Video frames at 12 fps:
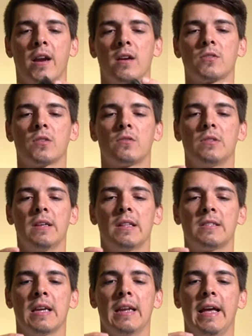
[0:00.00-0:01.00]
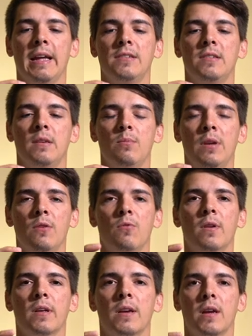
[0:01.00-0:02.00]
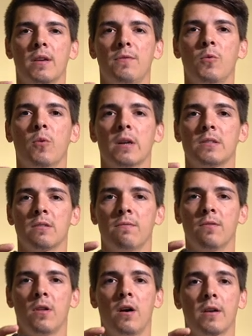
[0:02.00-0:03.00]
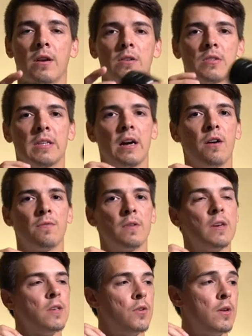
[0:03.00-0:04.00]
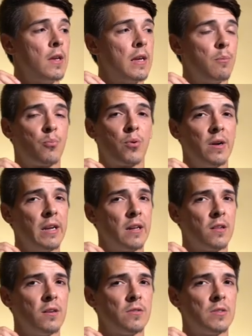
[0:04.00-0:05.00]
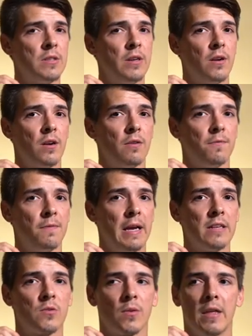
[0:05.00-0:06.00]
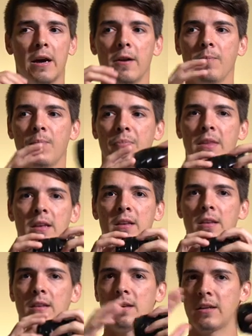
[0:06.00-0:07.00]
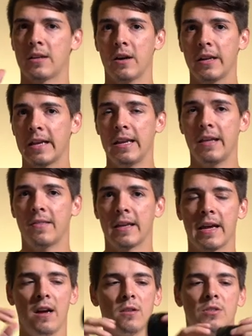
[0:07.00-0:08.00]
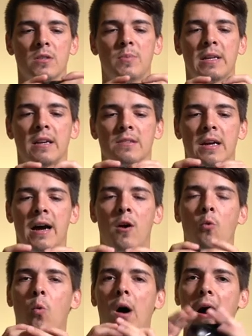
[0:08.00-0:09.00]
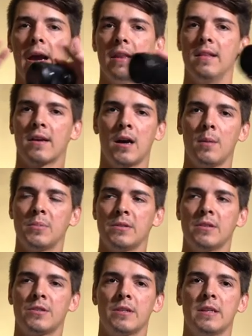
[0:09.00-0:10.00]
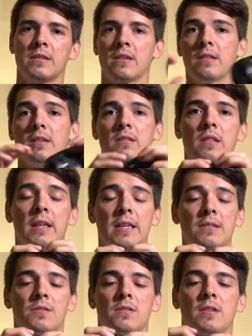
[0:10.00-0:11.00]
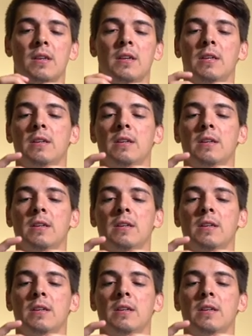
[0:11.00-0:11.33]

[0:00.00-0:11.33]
I could also see the 10 to 18 being really good if you wanted to vlog yourself. You can get pretty close to your face without cutting anything out just because of how wide the composition is on this lens.